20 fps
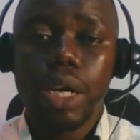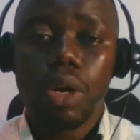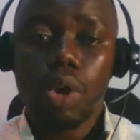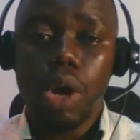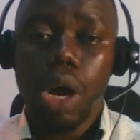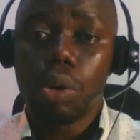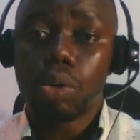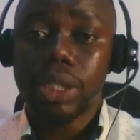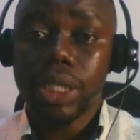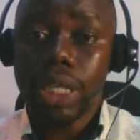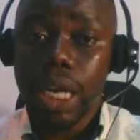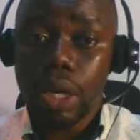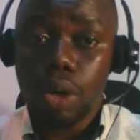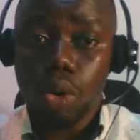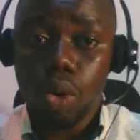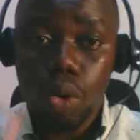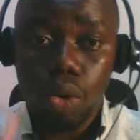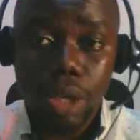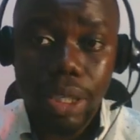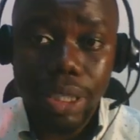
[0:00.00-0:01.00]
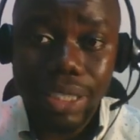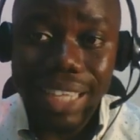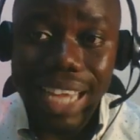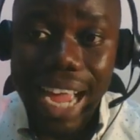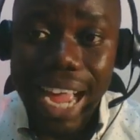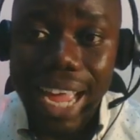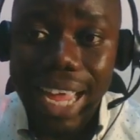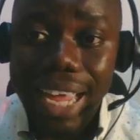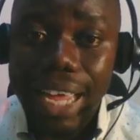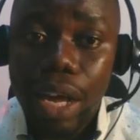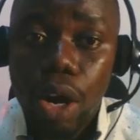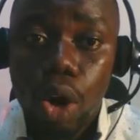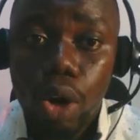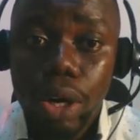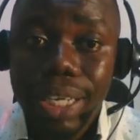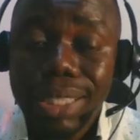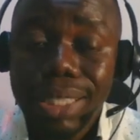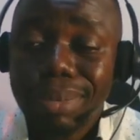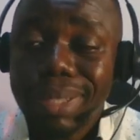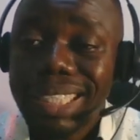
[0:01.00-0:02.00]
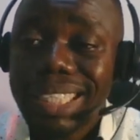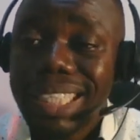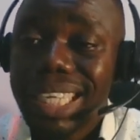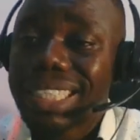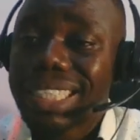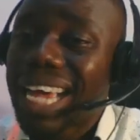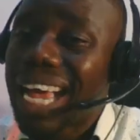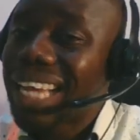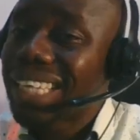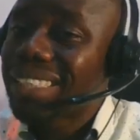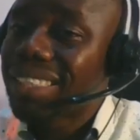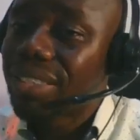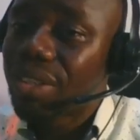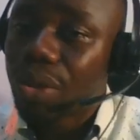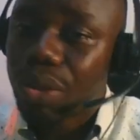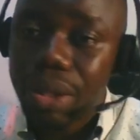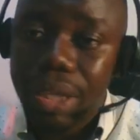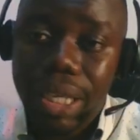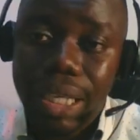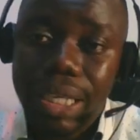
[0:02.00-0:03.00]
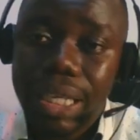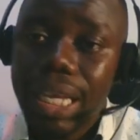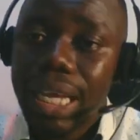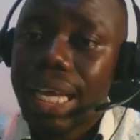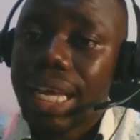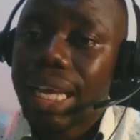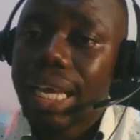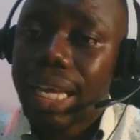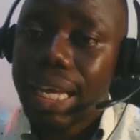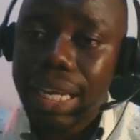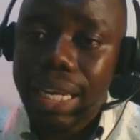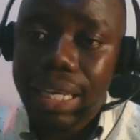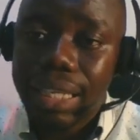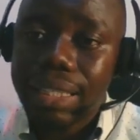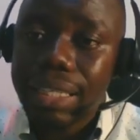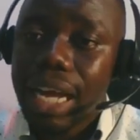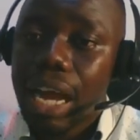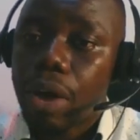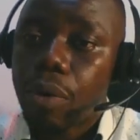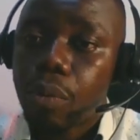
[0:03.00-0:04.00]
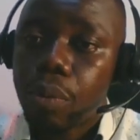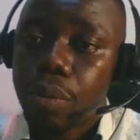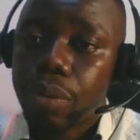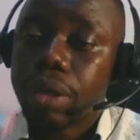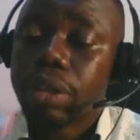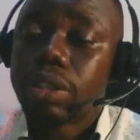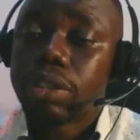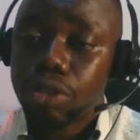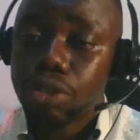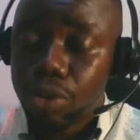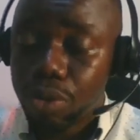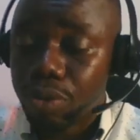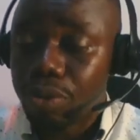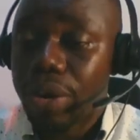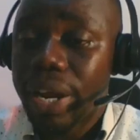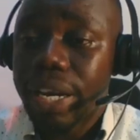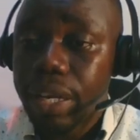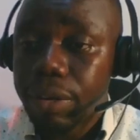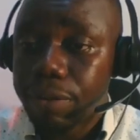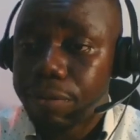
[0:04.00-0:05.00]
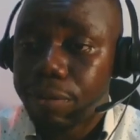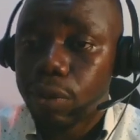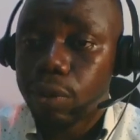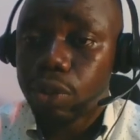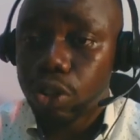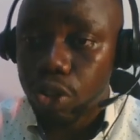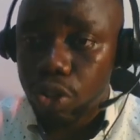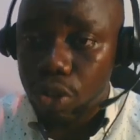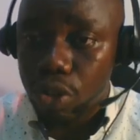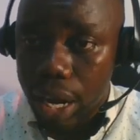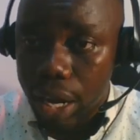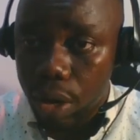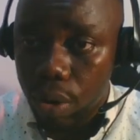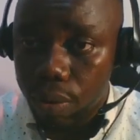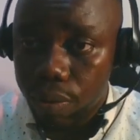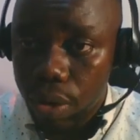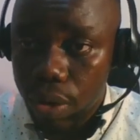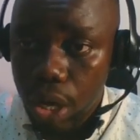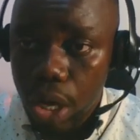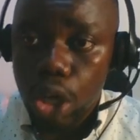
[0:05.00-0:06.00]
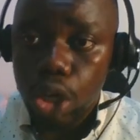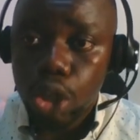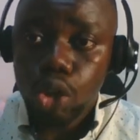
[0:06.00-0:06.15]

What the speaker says: and we'll see that, oh, this guy or this business has nothing in it and it's ready for strike off.